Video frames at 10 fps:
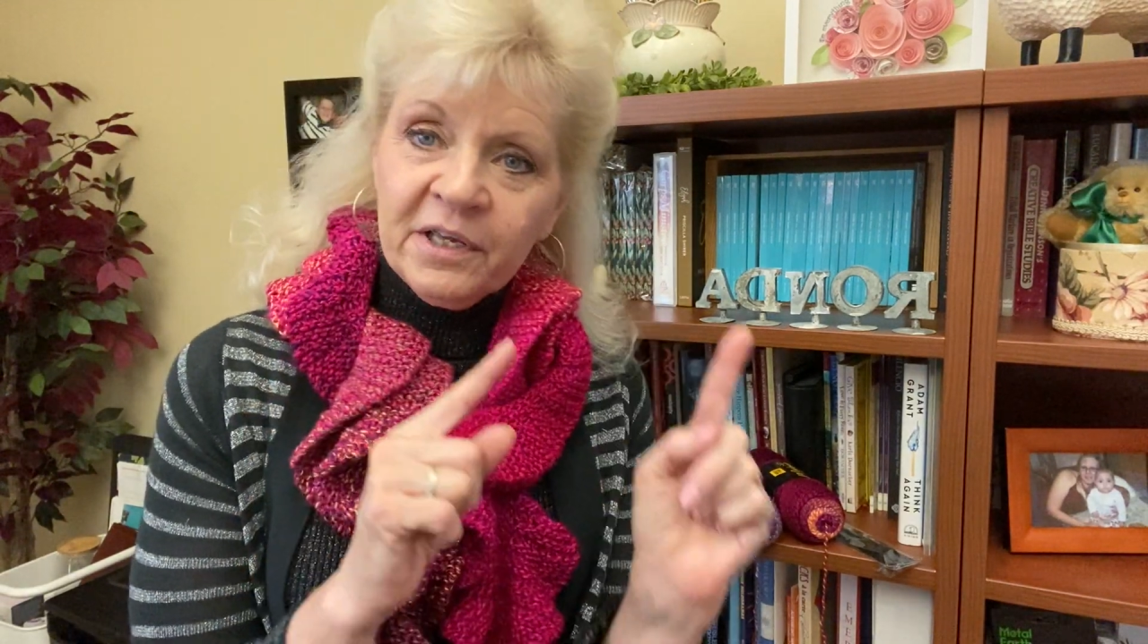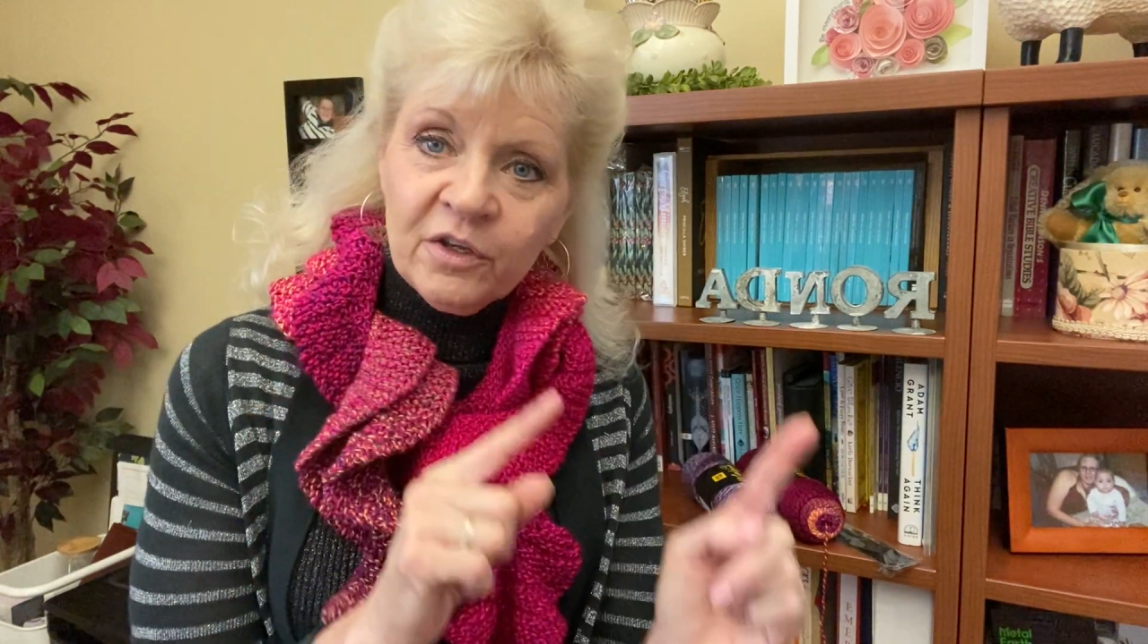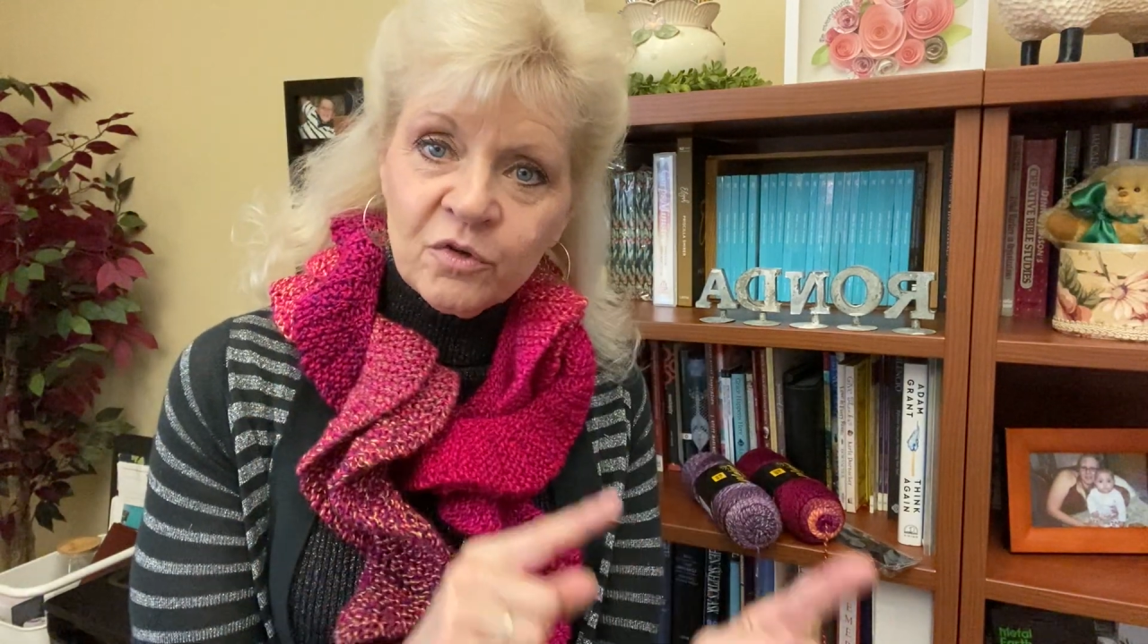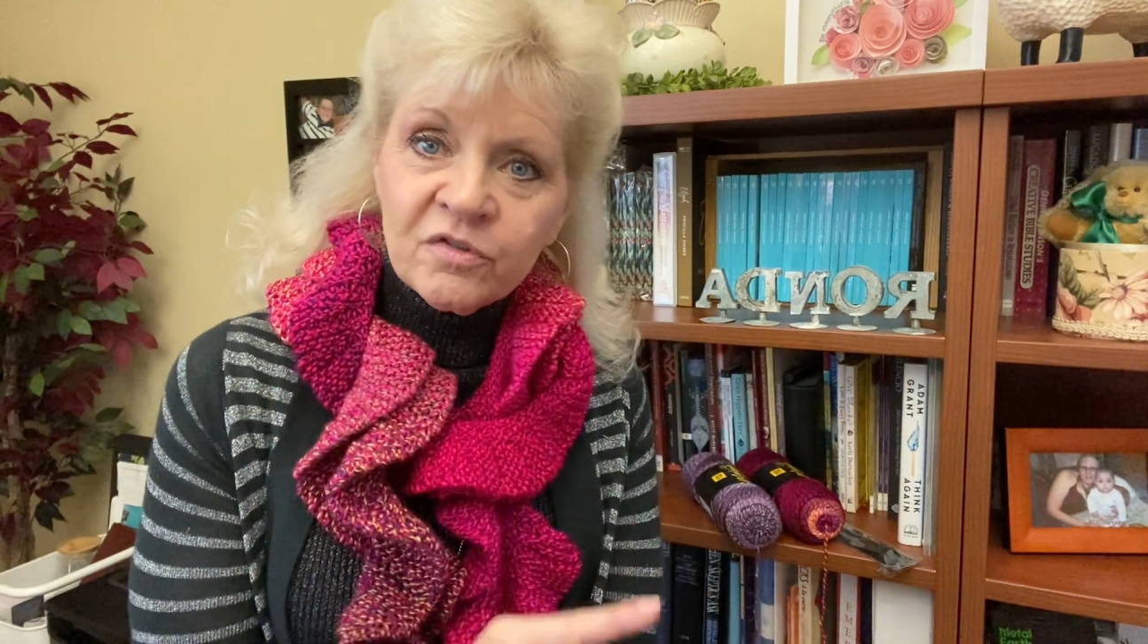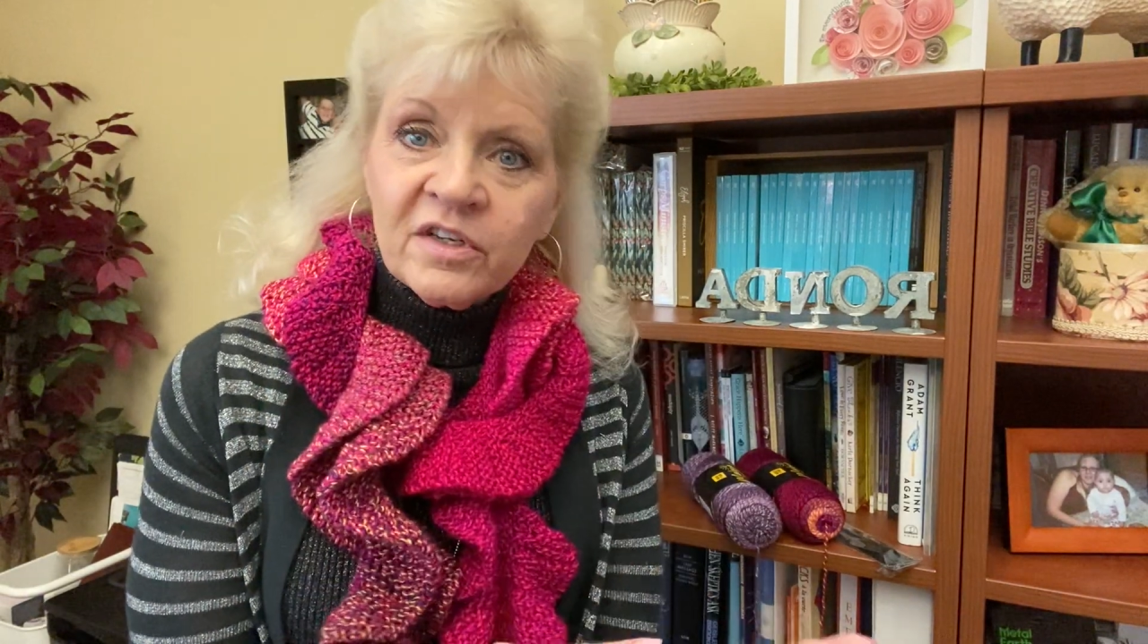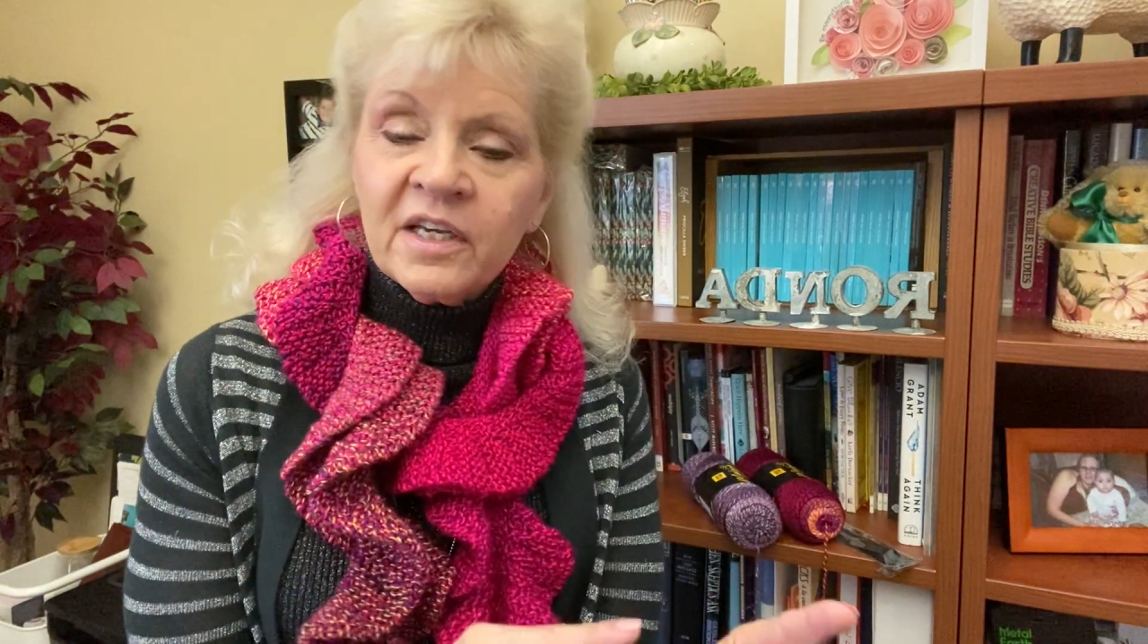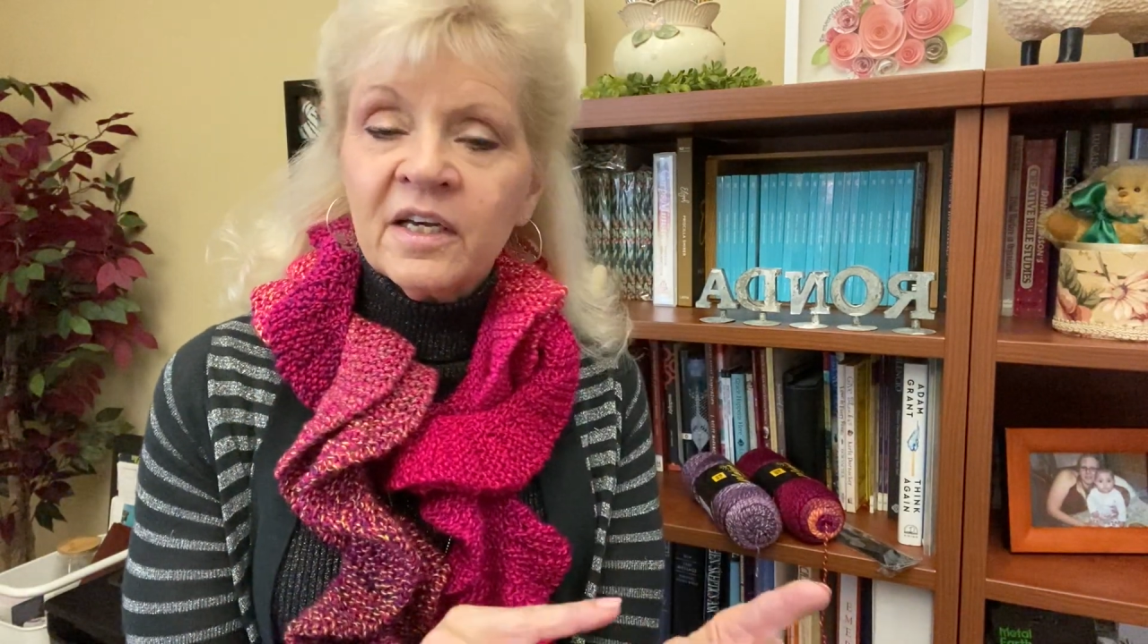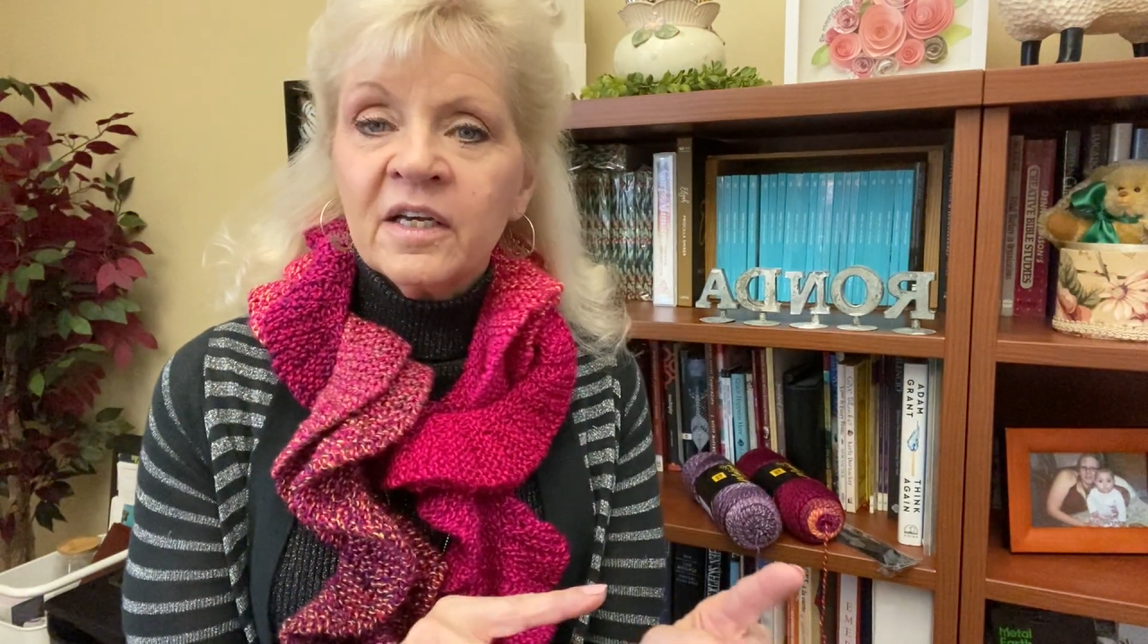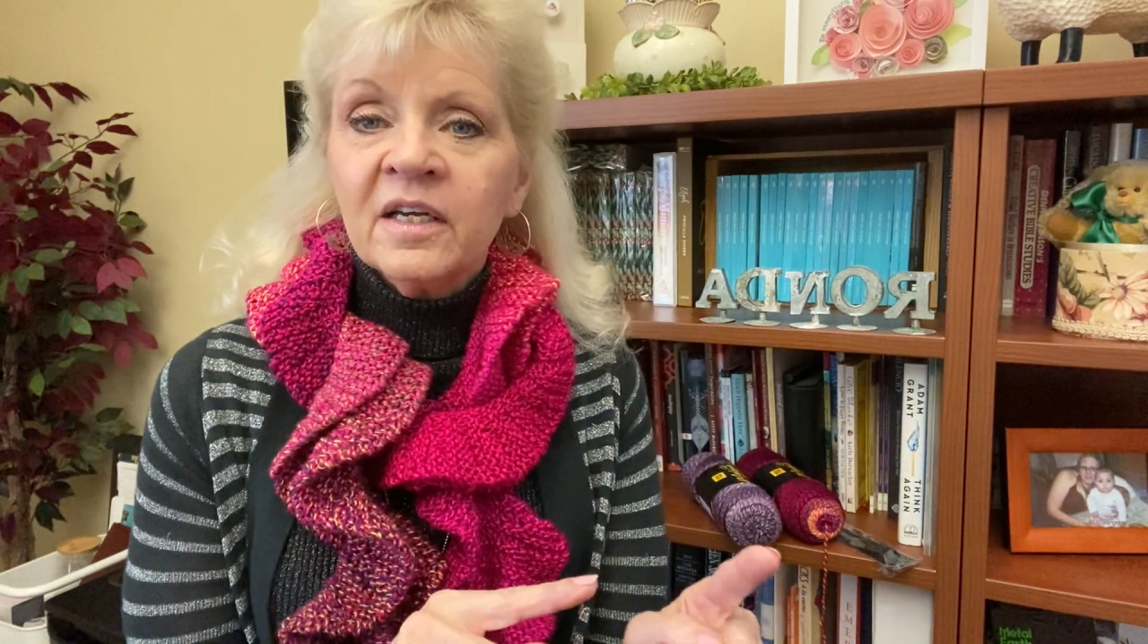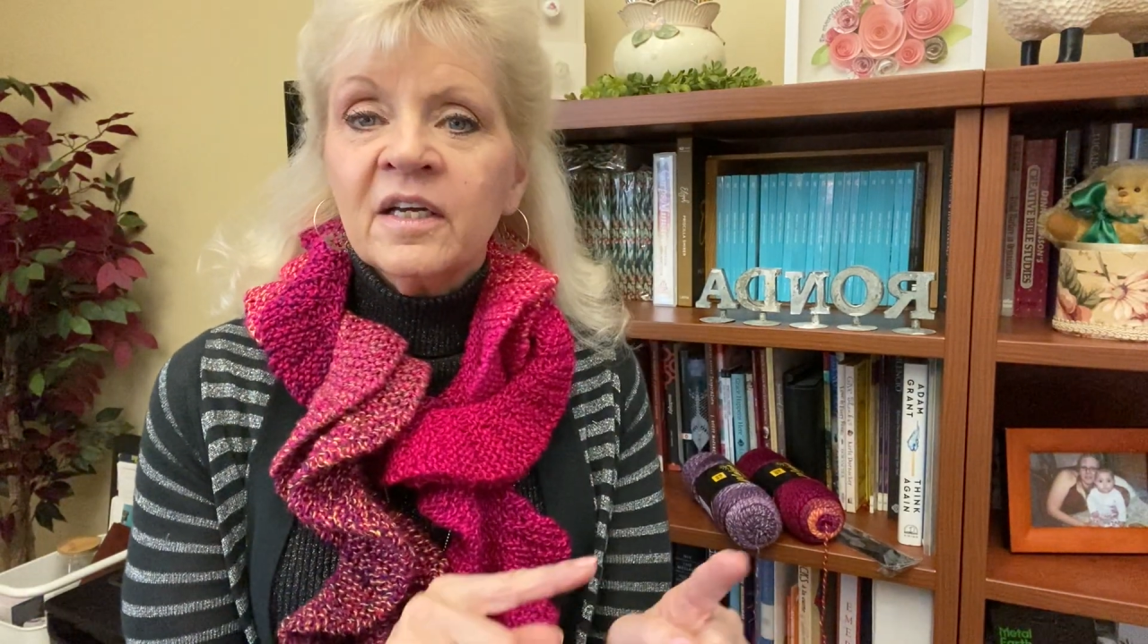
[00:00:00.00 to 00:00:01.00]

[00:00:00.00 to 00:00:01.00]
using